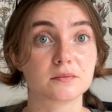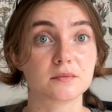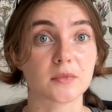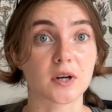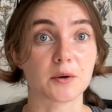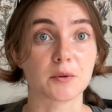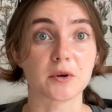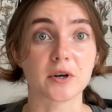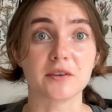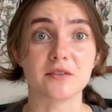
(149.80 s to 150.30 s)

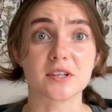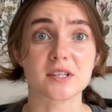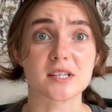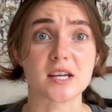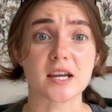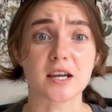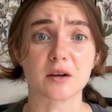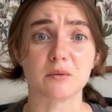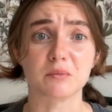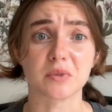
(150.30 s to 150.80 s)
won't even
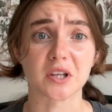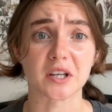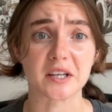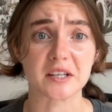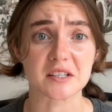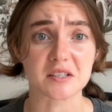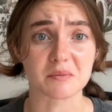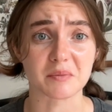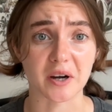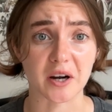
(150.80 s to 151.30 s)
say
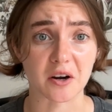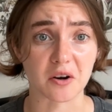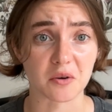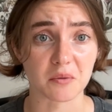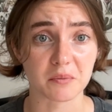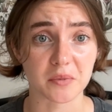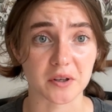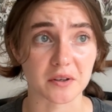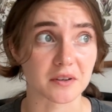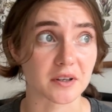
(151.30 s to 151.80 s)
complains about,
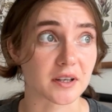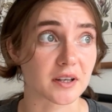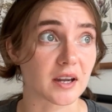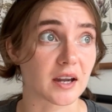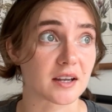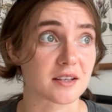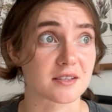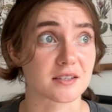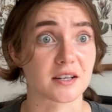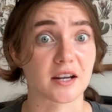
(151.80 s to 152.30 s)
but like
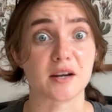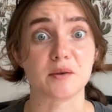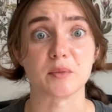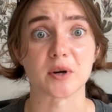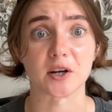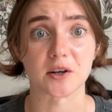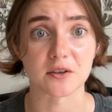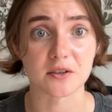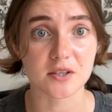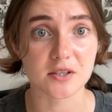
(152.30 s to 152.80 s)
has
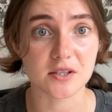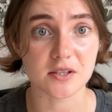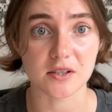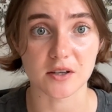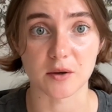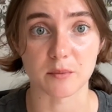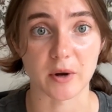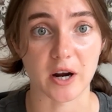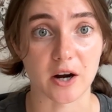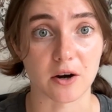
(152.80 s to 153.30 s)
nightmares
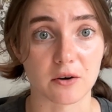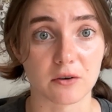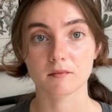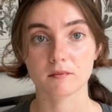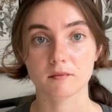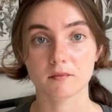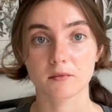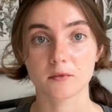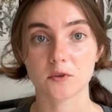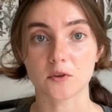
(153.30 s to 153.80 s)
about.
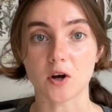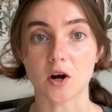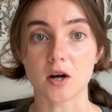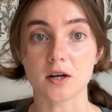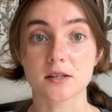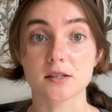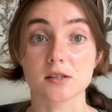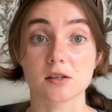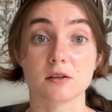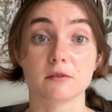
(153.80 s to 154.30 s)

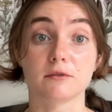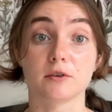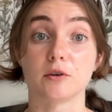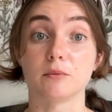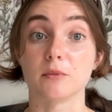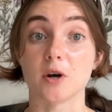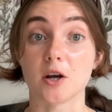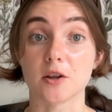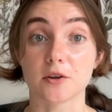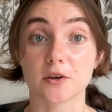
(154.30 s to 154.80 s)
Thoughts of her
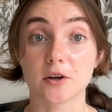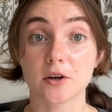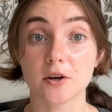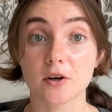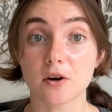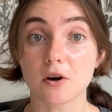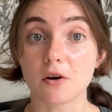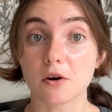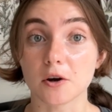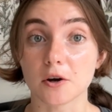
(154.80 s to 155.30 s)

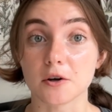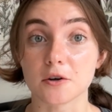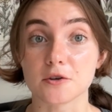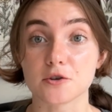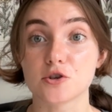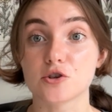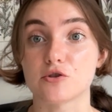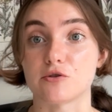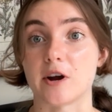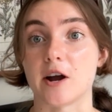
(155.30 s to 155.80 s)
mother are
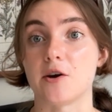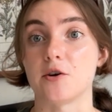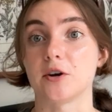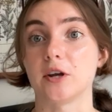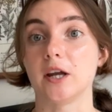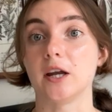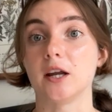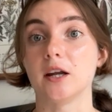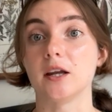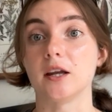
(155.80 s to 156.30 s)

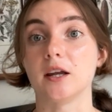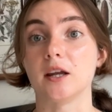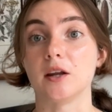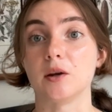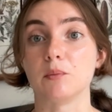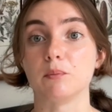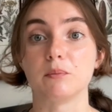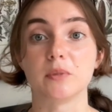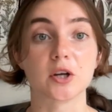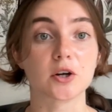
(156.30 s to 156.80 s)
shrouded
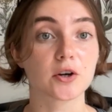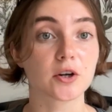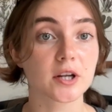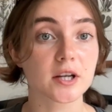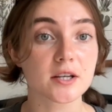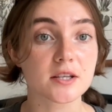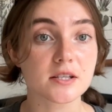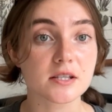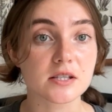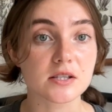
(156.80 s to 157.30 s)
in
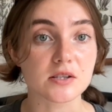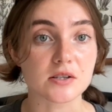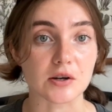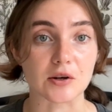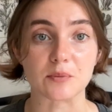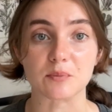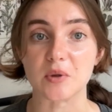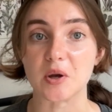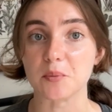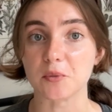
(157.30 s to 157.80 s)
bitterness. Her
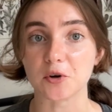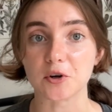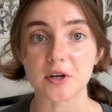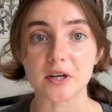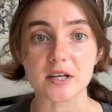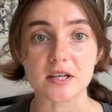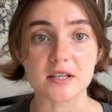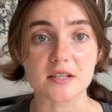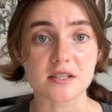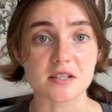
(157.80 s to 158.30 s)

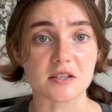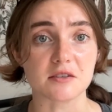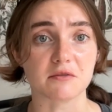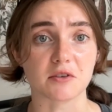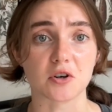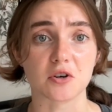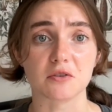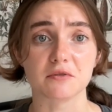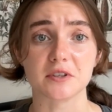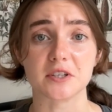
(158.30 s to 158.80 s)
memories
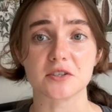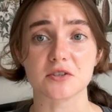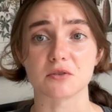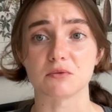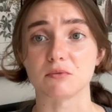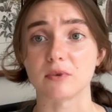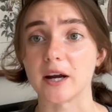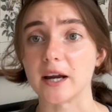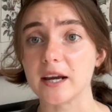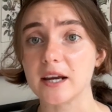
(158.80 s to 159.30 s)
evolve into
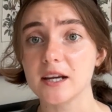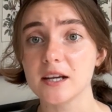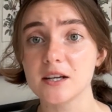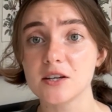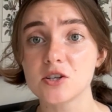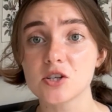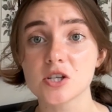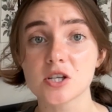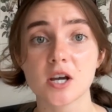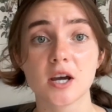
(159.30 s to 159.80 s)

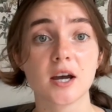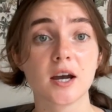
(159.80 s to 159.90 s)
rage.